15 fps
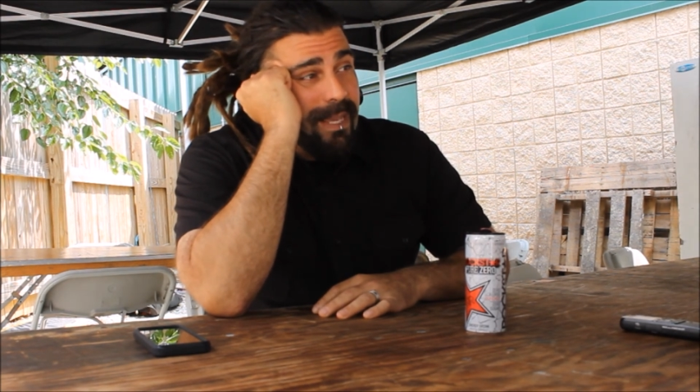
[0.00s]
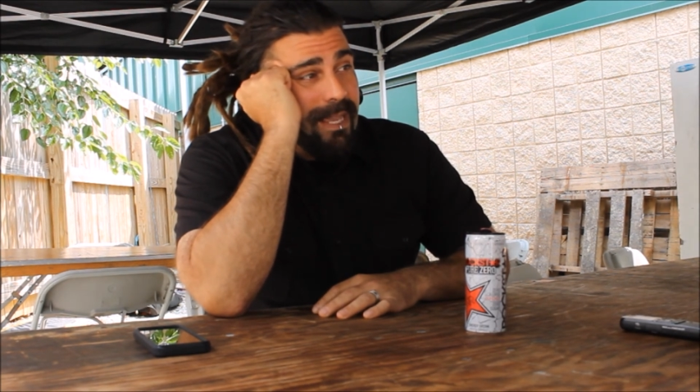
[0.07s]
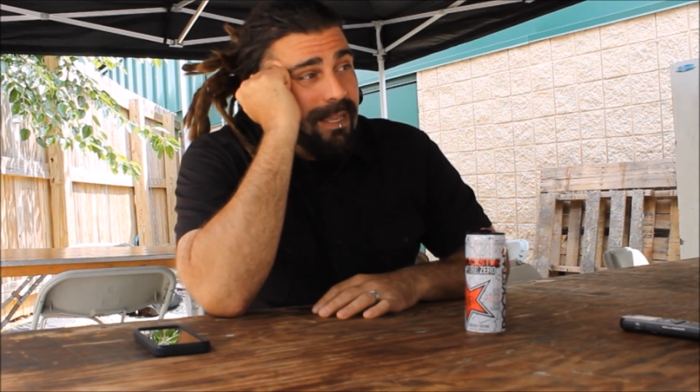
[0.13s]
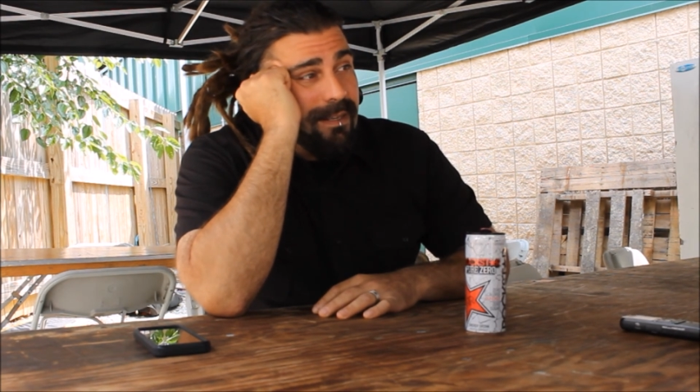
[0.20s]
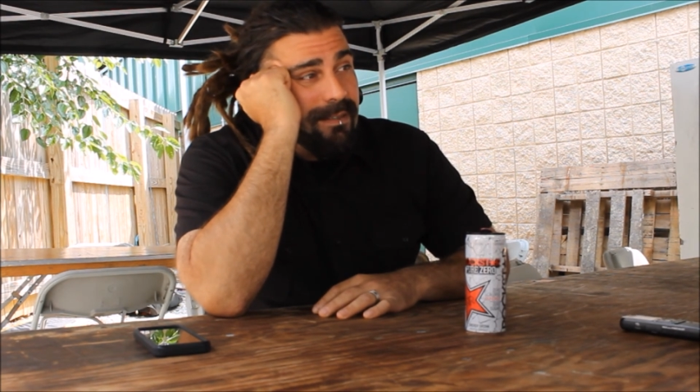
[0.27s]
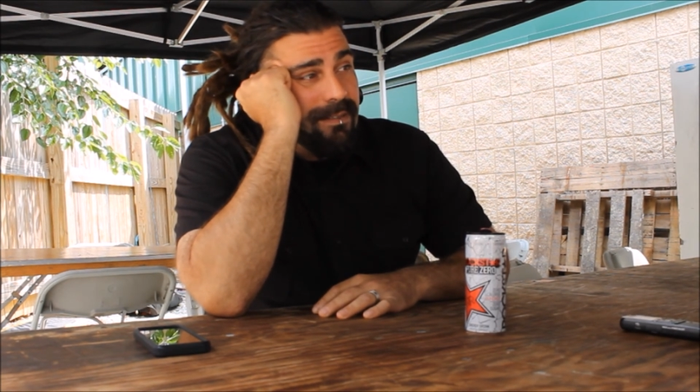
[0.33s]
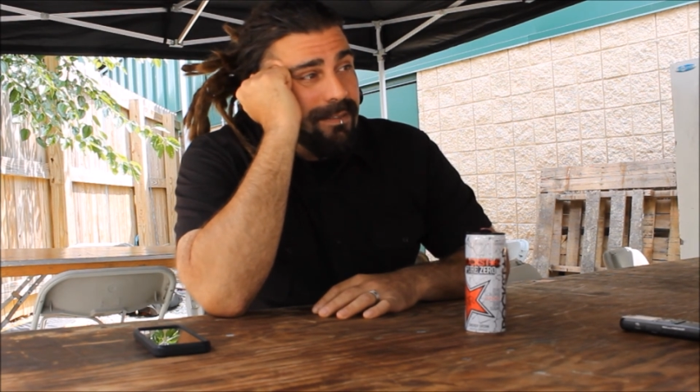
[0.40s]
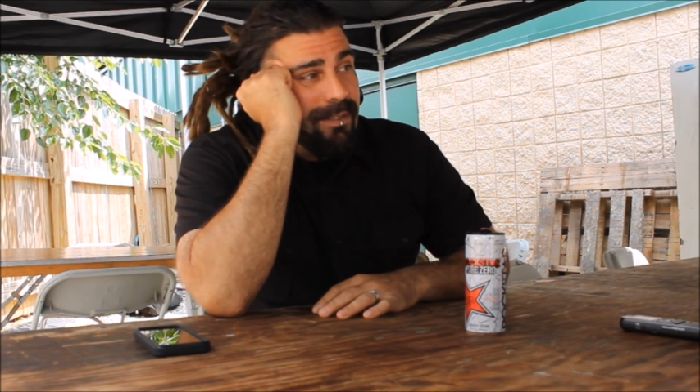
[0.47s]

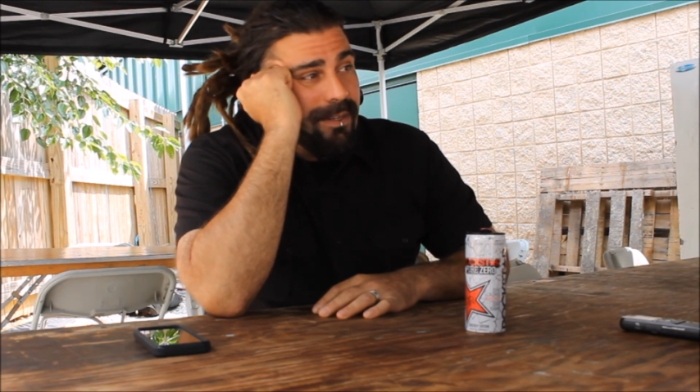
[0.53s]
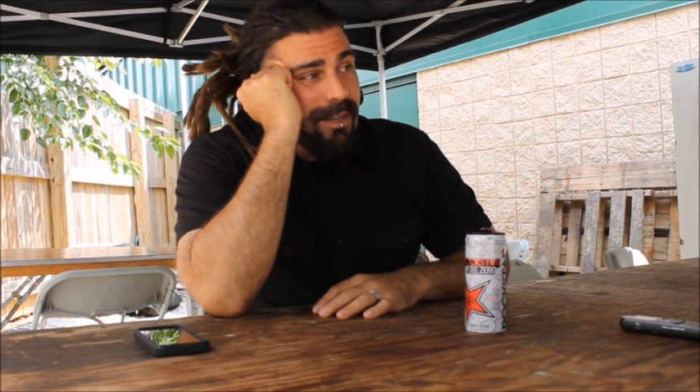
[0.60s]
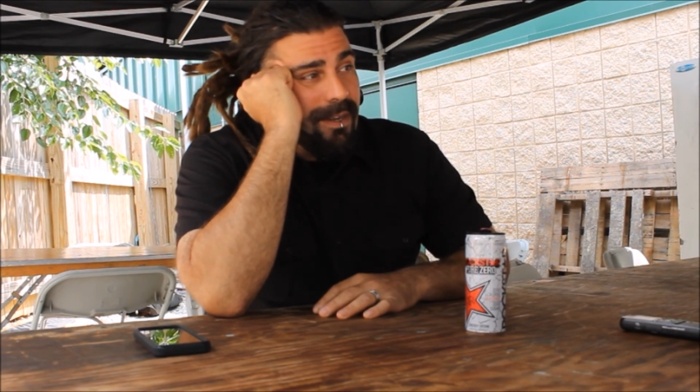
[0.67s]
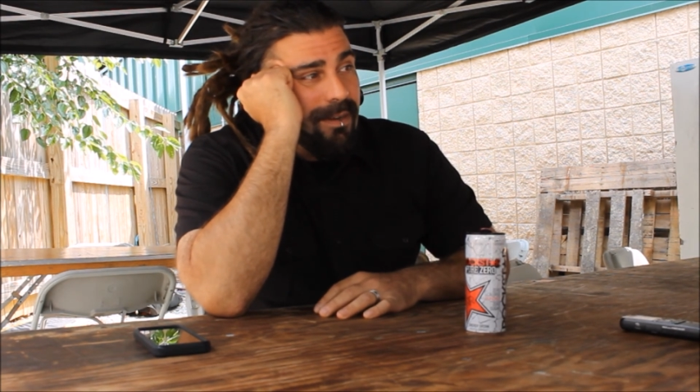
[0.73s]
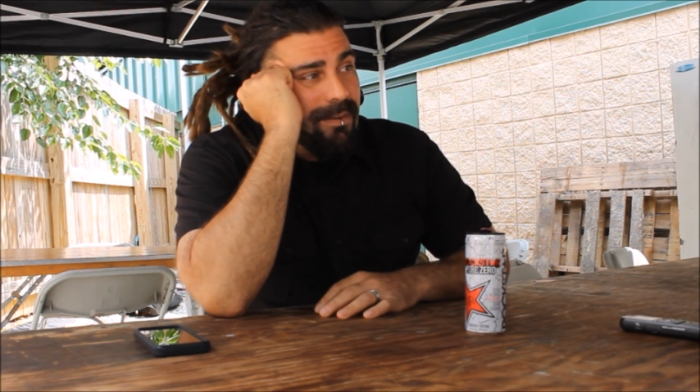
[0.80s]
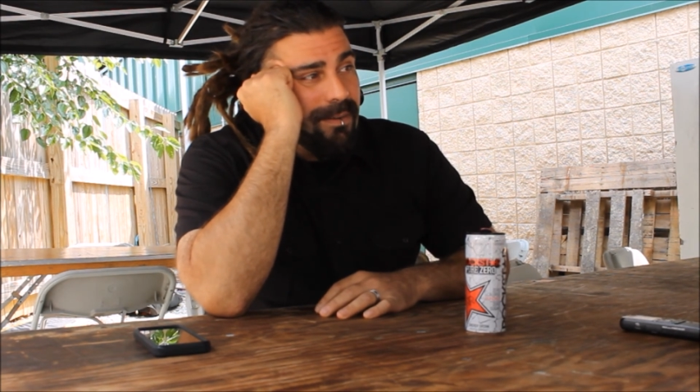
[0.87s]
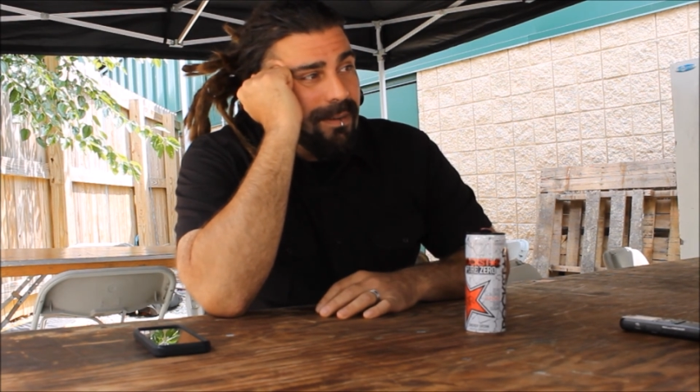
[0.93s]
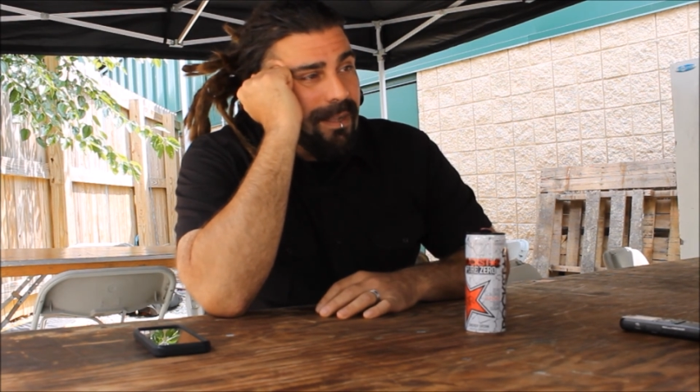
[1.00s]
man,
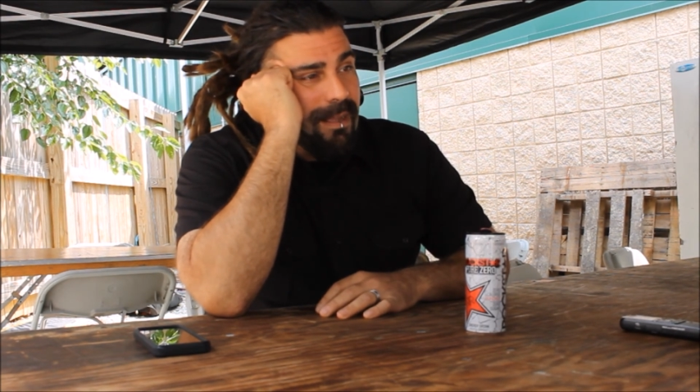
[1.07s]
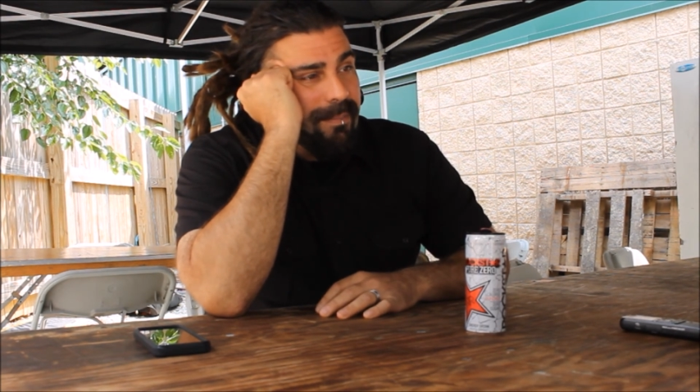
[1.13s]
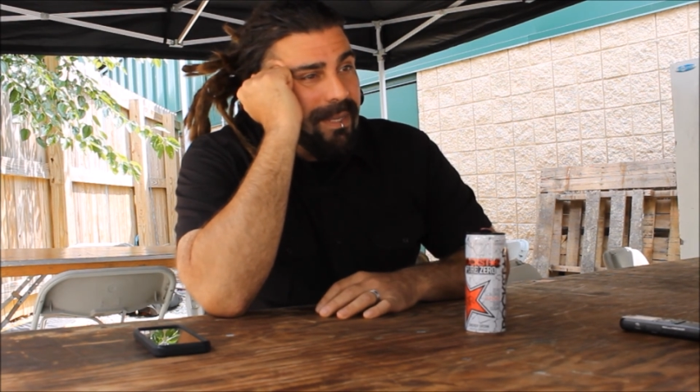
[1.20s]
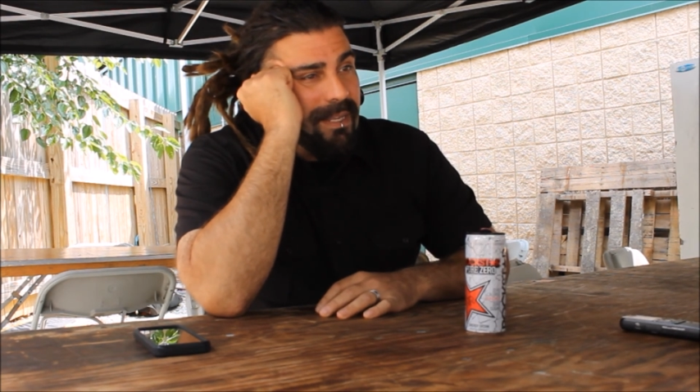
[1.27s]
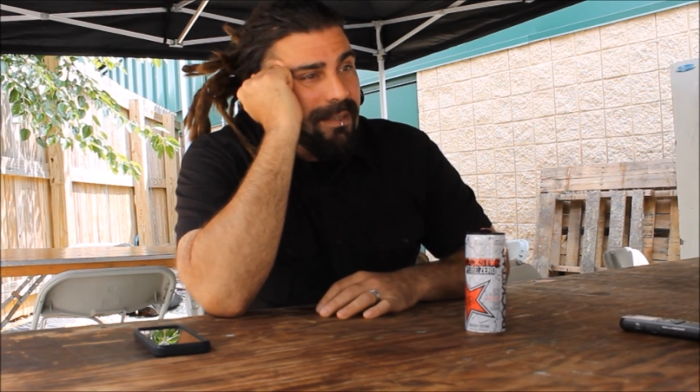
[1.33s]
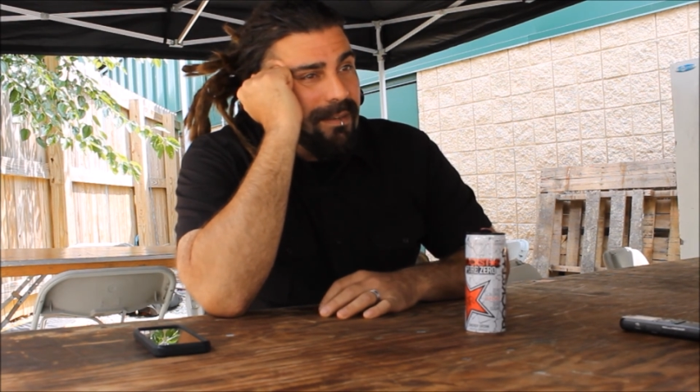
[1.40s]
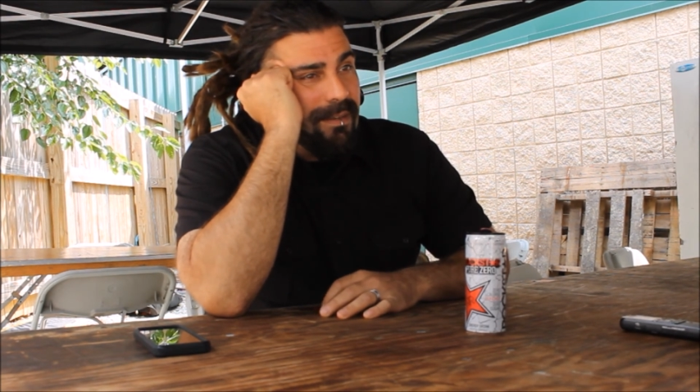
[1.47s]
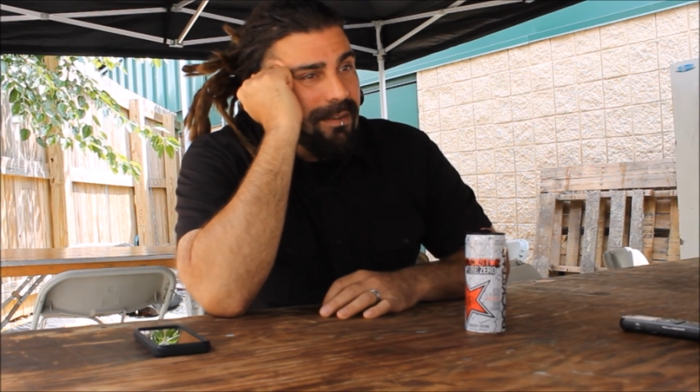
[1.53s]
I
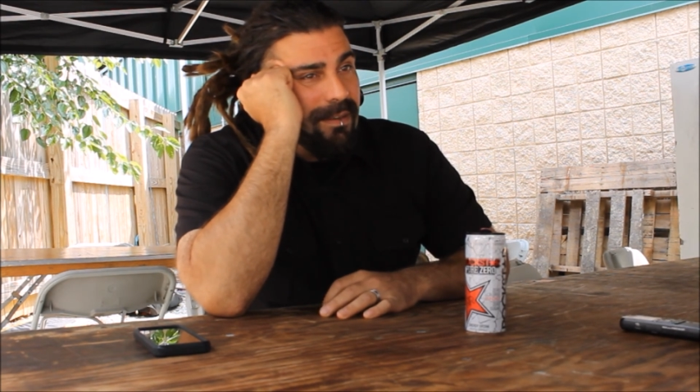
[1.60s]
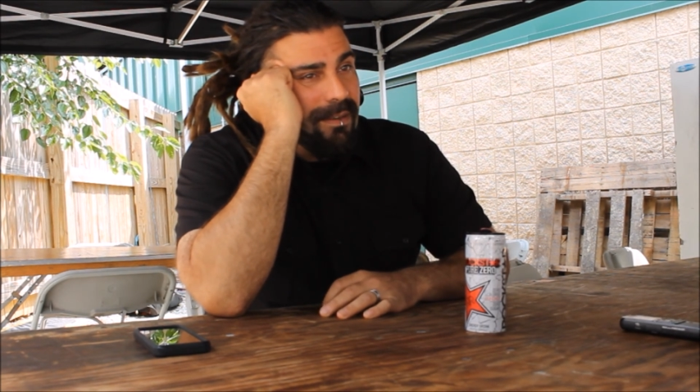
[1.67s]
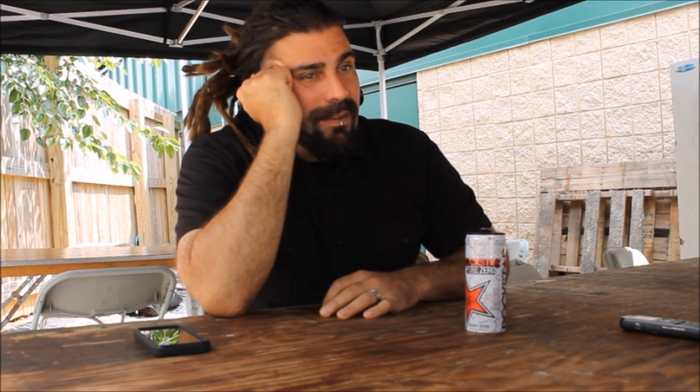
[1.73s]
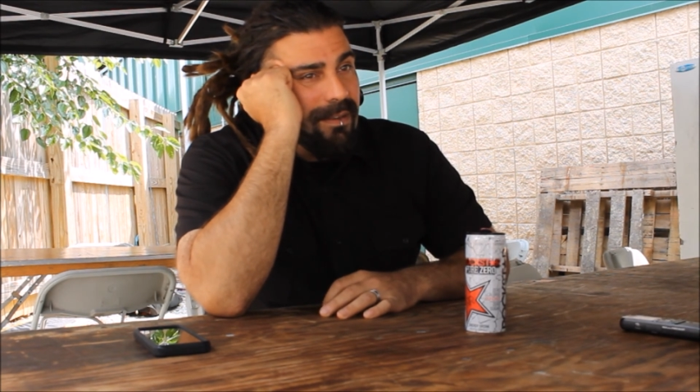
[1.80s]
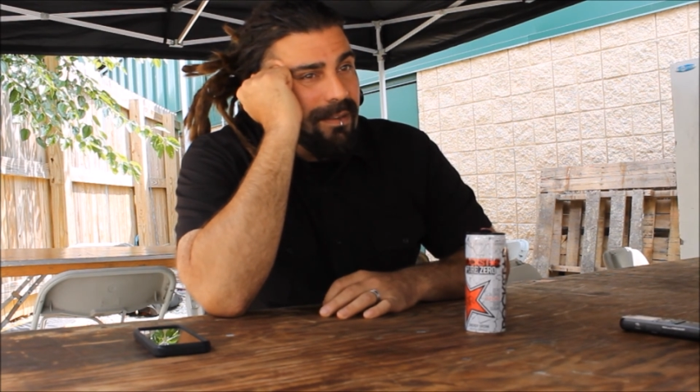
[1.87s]
mean,